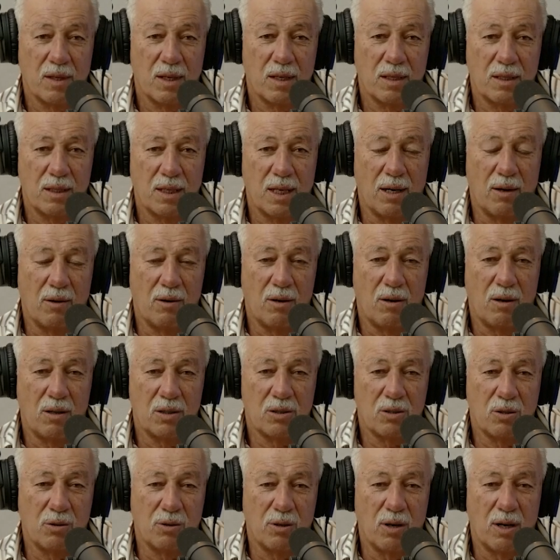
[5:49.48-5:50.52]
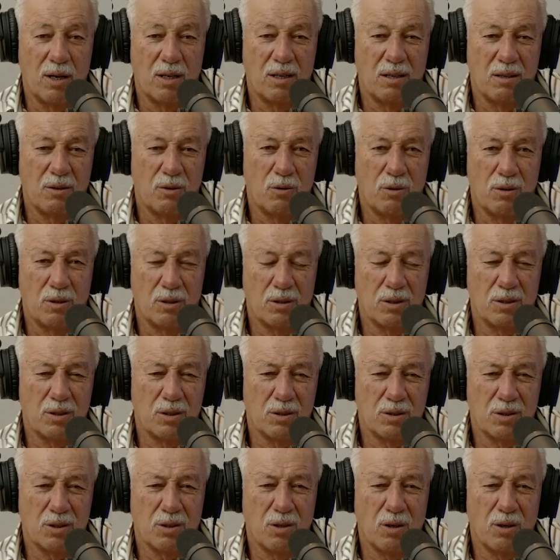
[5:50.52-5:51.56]
you know, I sort of
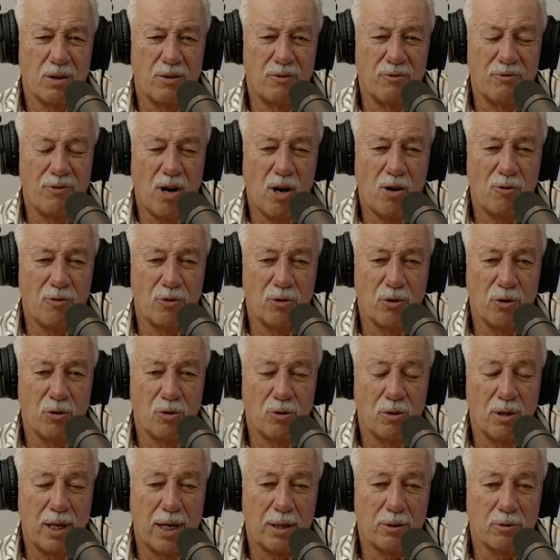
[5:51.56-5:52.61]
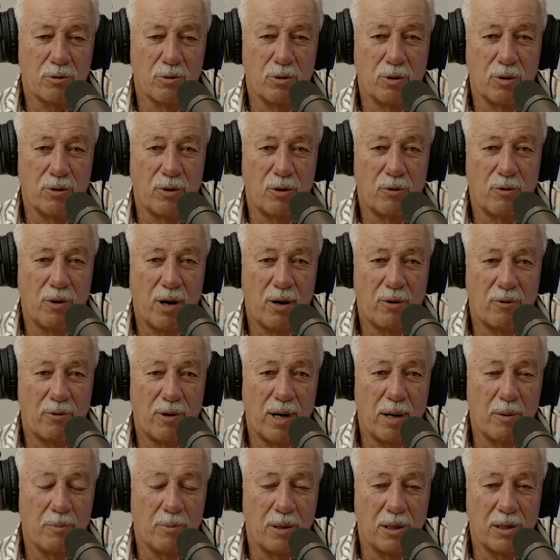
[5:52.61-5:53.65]
got involved with all that crew, and I run
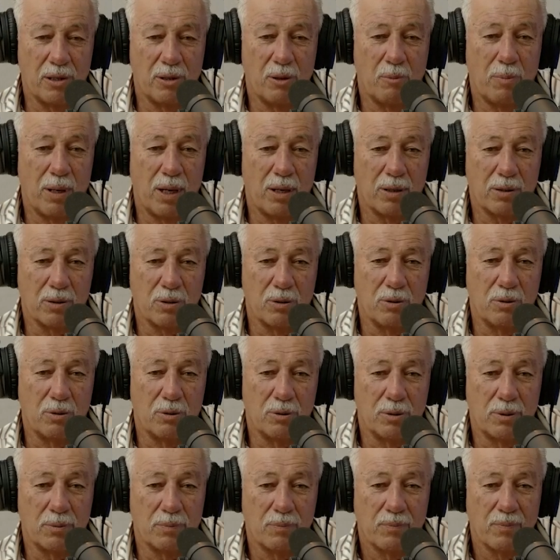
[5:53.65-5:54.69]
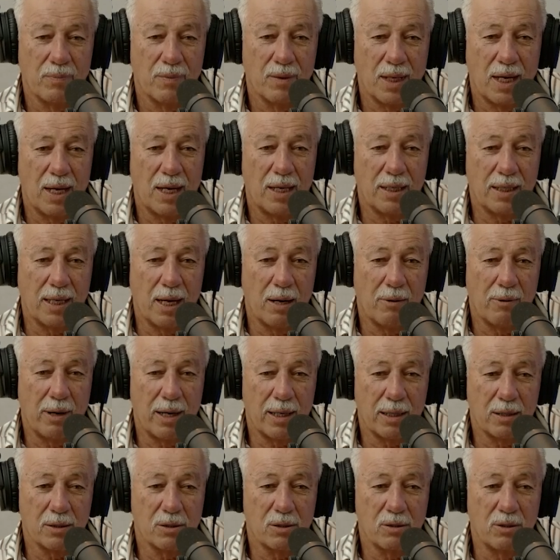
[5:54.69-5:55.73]
around with a little bloke called Ago
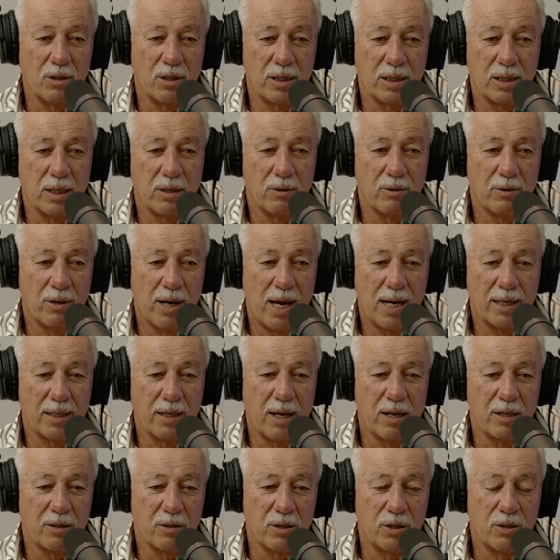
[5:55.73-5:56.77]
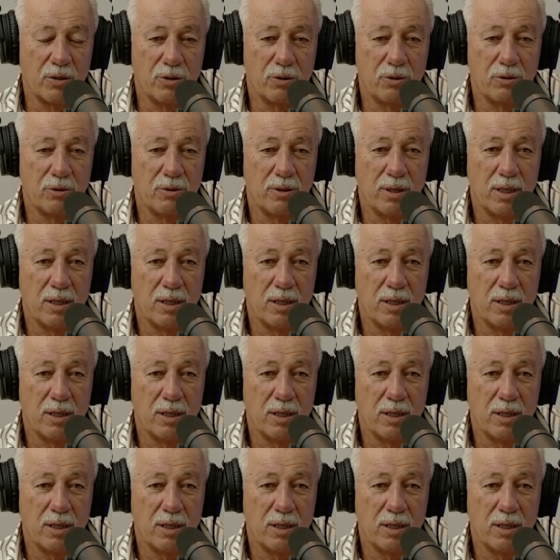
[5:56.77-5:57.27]
Agostini or Ago Canoe,